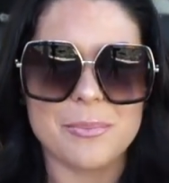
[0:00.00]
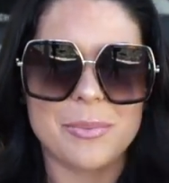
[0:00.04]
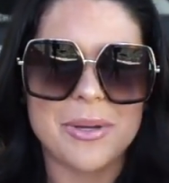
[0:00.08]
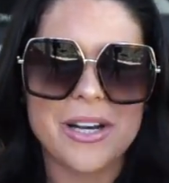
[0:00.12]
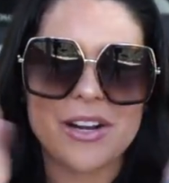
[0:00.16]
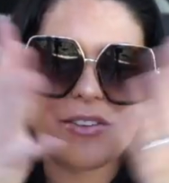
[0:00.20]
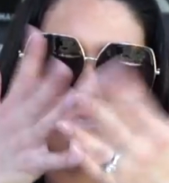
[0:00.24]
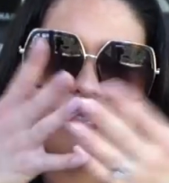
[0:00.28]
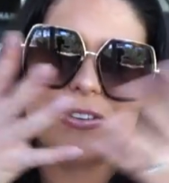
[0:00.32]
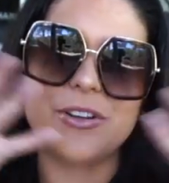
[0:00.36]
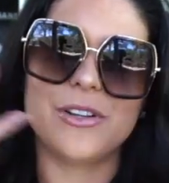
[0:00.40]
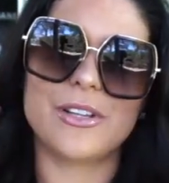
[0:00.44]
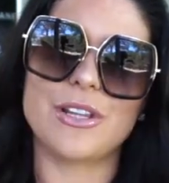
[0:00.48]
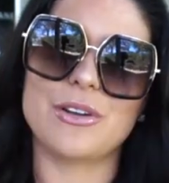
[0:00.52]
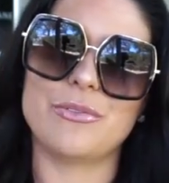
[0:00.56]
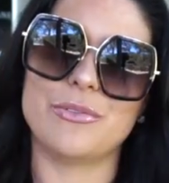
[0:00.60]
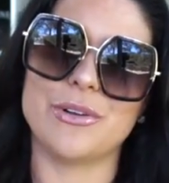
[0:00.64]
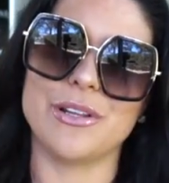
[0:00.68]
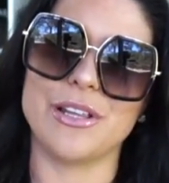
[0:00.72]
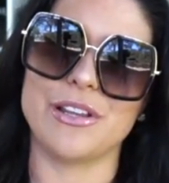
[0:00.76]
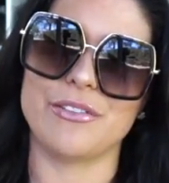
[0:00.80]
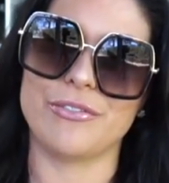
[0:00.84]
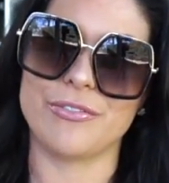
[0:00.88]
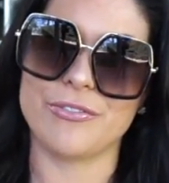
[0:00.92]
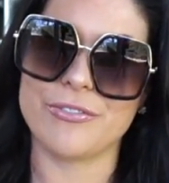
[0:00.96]
But I feel they're
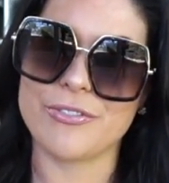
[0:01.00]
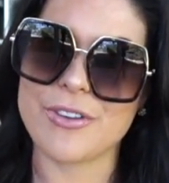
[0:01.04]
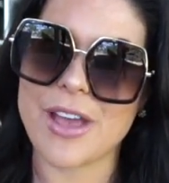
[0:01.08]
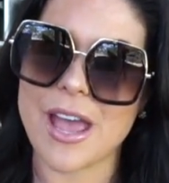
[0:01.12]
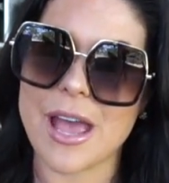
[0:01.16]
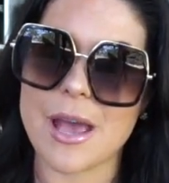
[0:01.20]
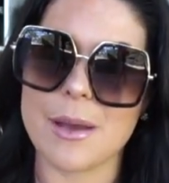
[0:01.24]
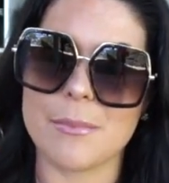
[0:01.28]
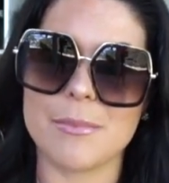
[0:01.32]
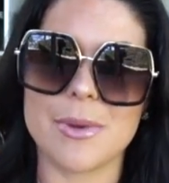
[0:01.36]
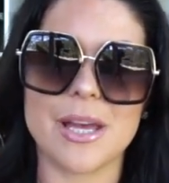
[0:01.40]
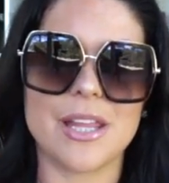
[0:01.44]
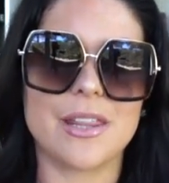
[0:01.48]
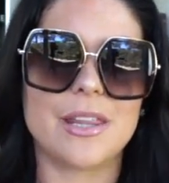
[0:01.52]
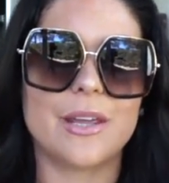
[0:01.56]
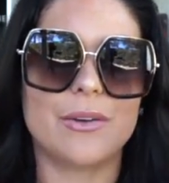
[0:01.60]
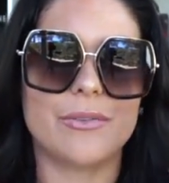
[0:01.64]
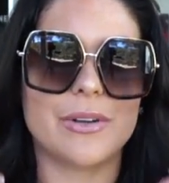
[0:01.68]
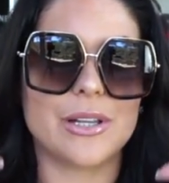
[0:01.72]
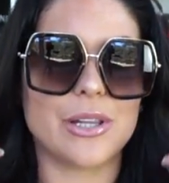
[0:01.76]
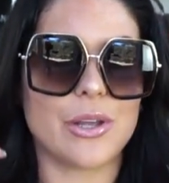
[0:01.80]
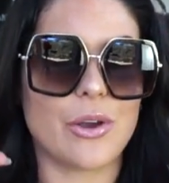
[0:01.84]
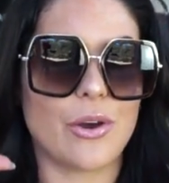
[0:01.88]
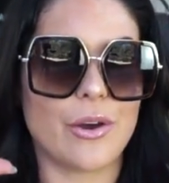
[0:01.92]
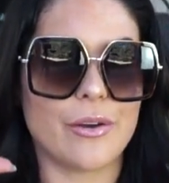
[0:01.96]
really femme. They're
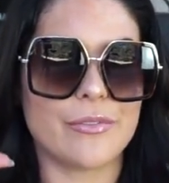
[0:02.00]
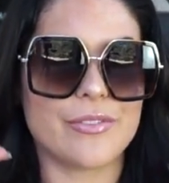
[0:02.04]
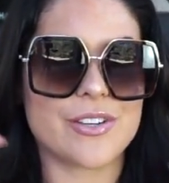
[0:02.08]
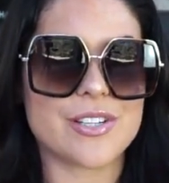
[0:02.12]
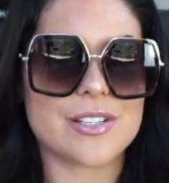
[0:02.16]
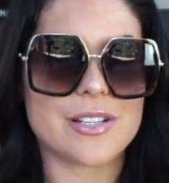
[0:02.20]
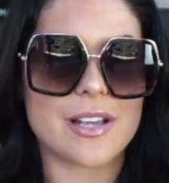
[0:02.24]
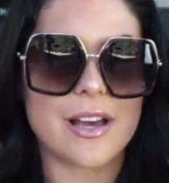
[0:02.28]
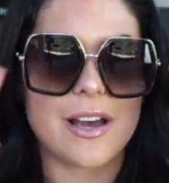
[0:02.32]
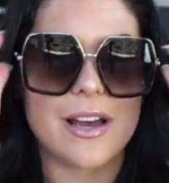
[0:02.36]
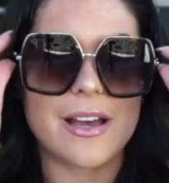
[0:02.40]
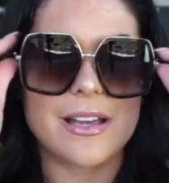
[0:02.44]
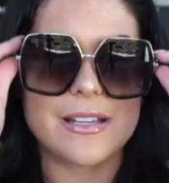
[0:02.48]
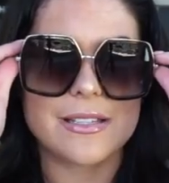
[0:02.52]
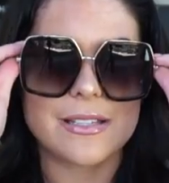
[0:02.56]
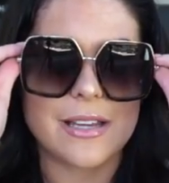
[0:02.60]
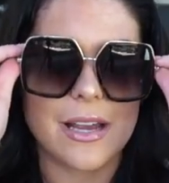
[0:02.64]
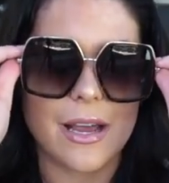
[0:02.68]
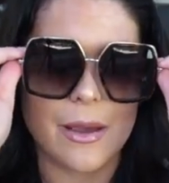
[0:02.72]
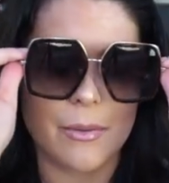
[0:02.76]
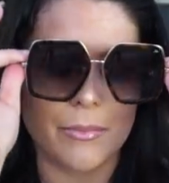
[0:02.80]
really oversized.